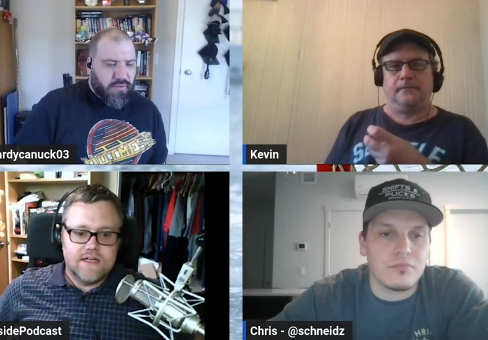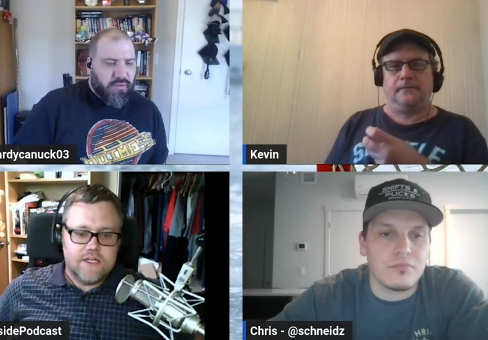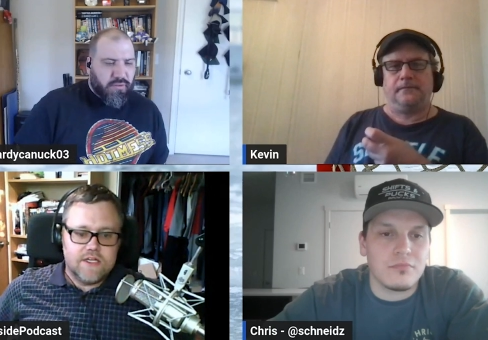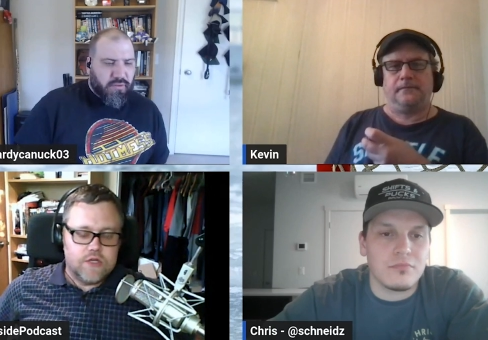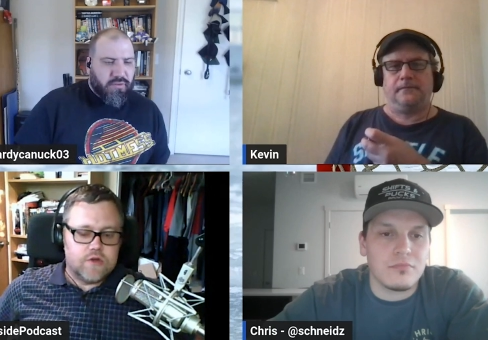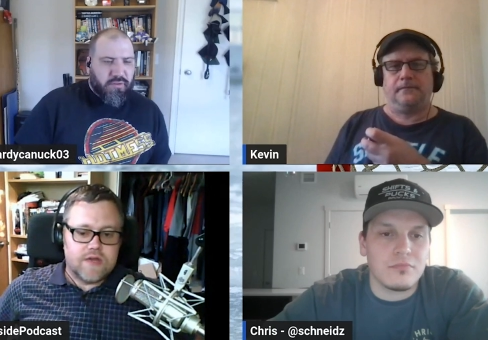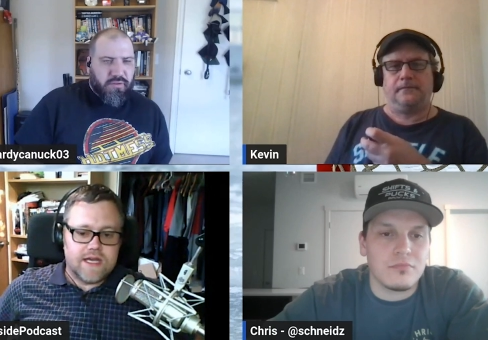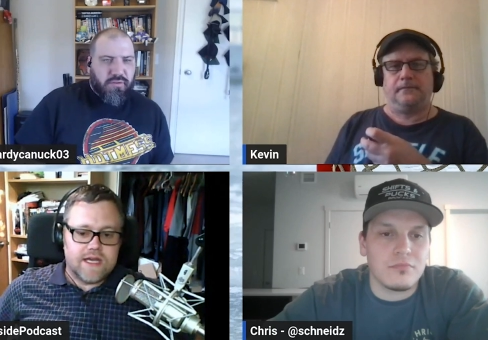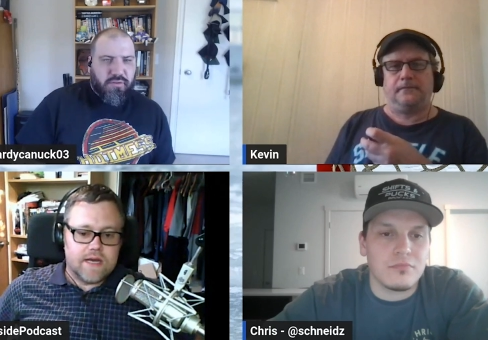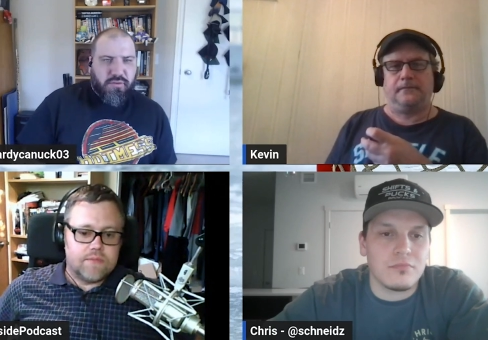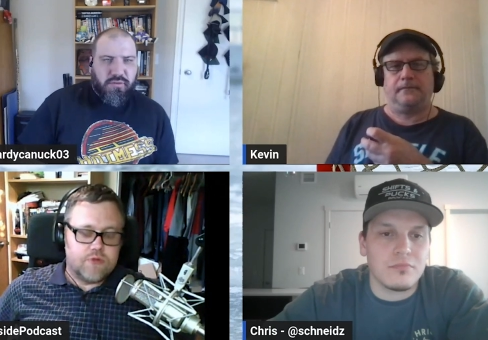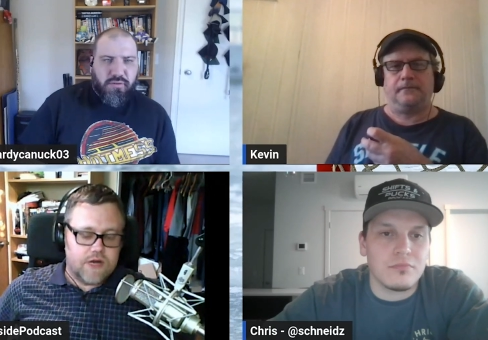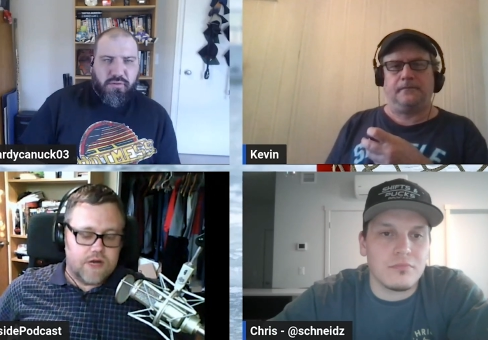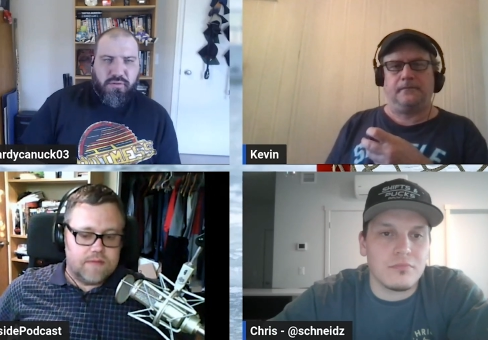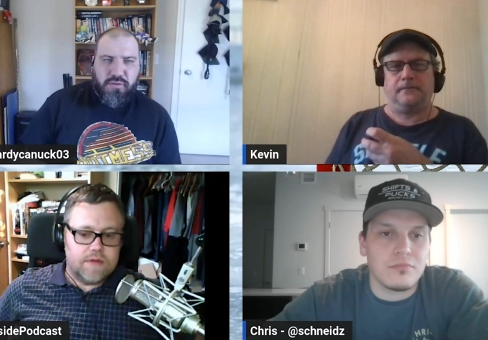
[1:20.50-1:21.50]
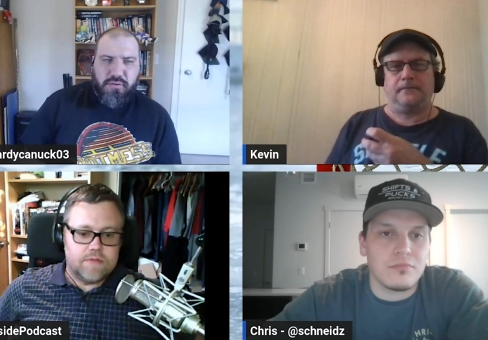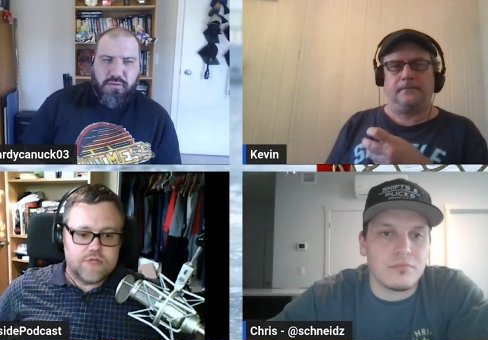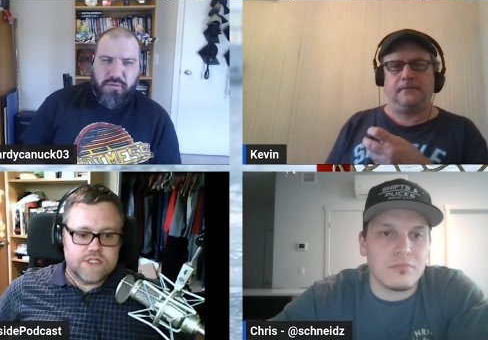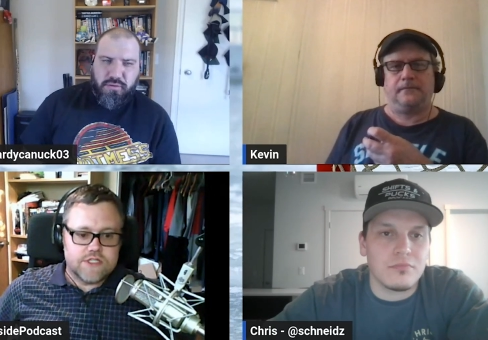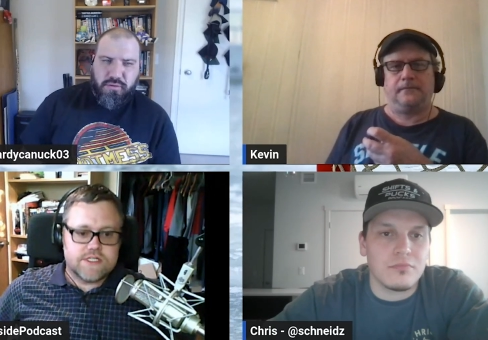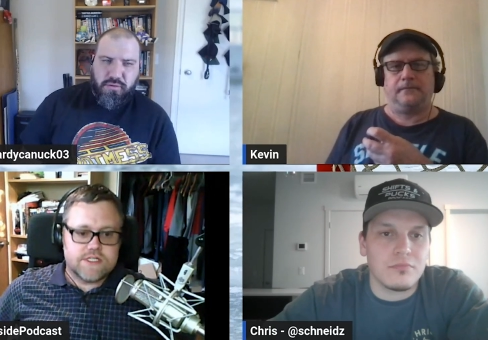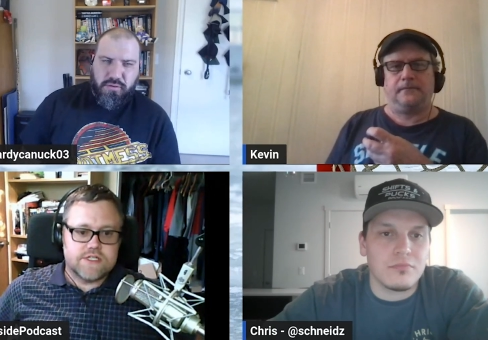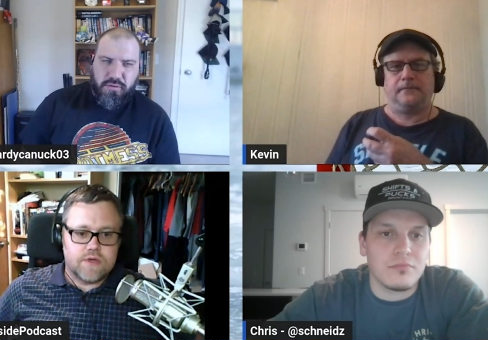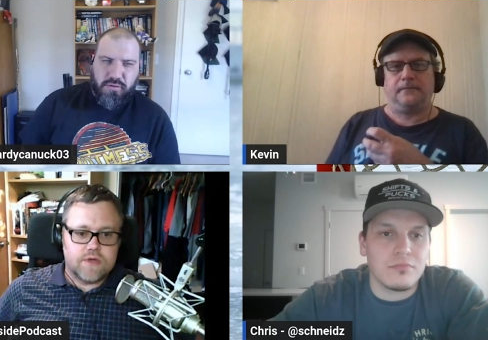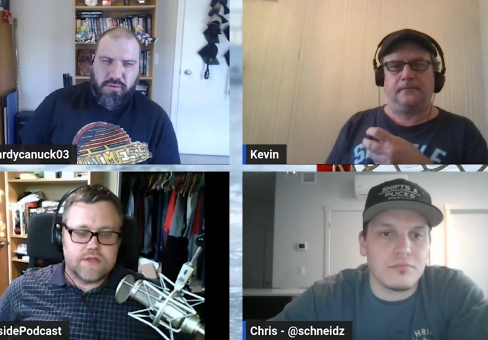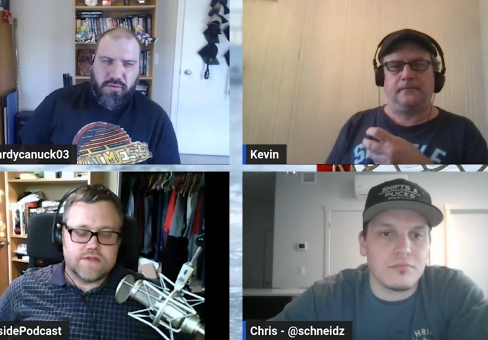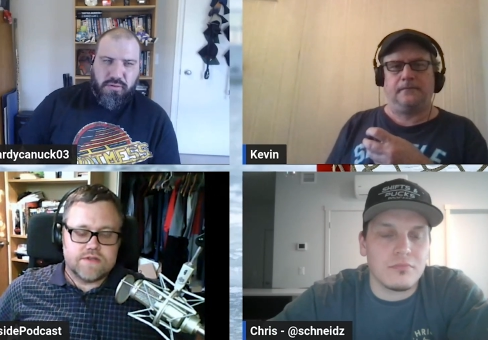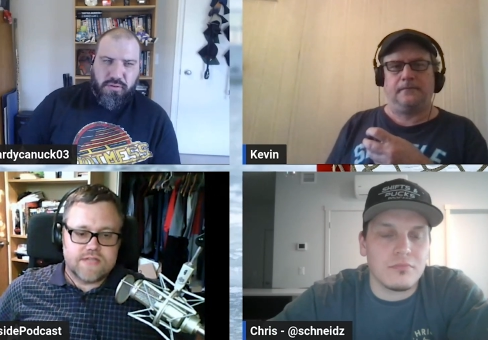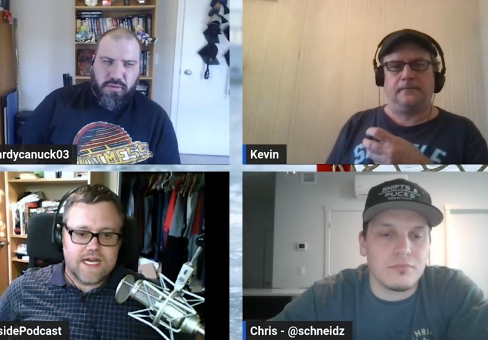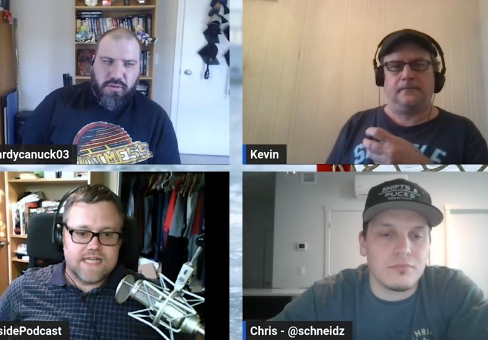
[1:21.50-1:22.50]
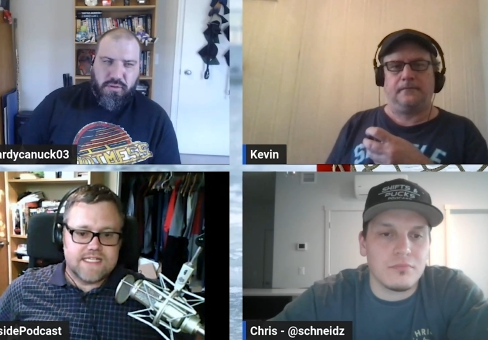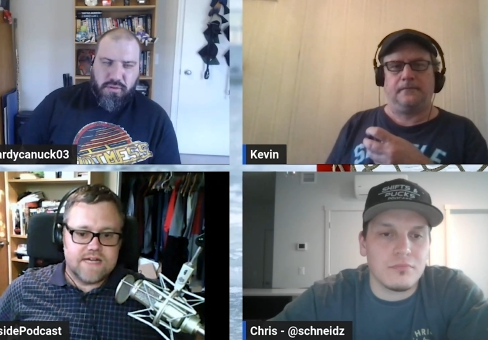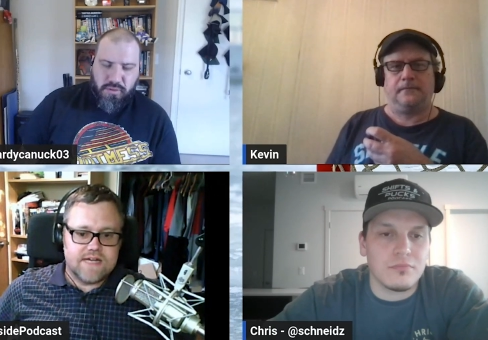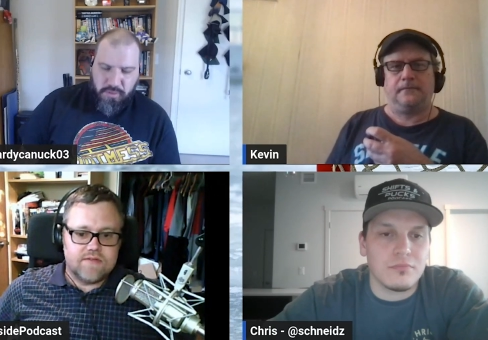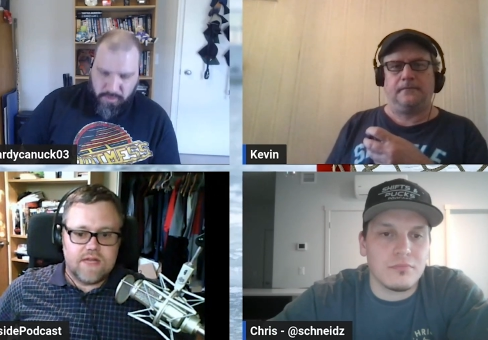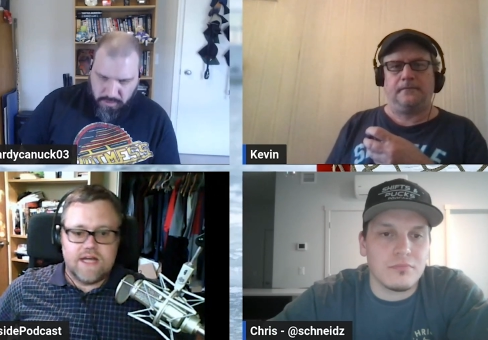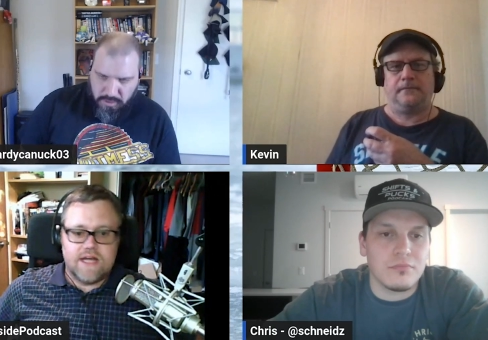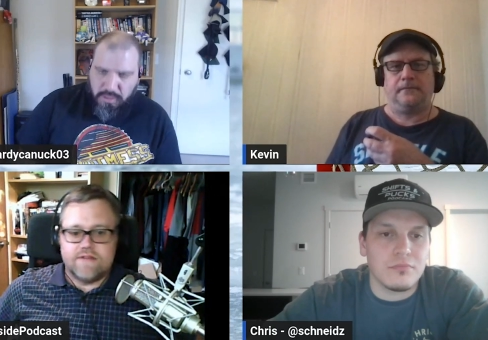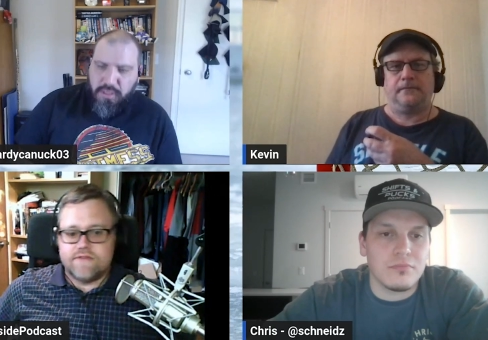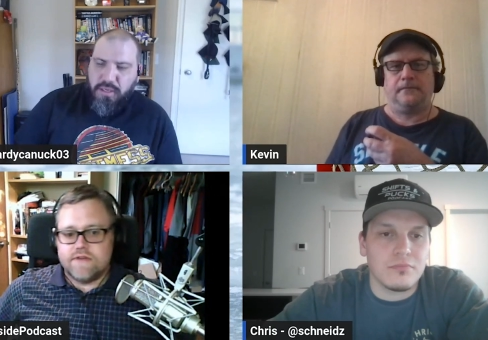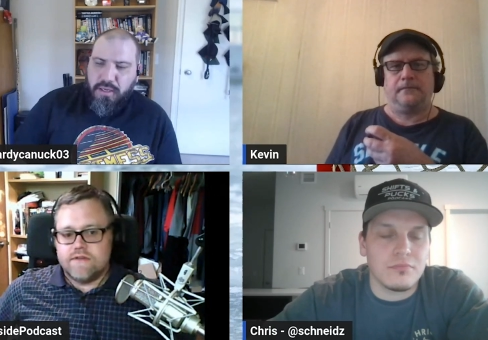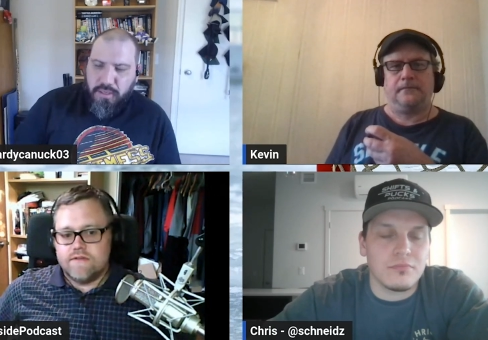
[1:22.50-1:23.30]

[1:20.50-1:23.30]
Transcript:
Speaker 1: you could get a premium just because of what those guys have left.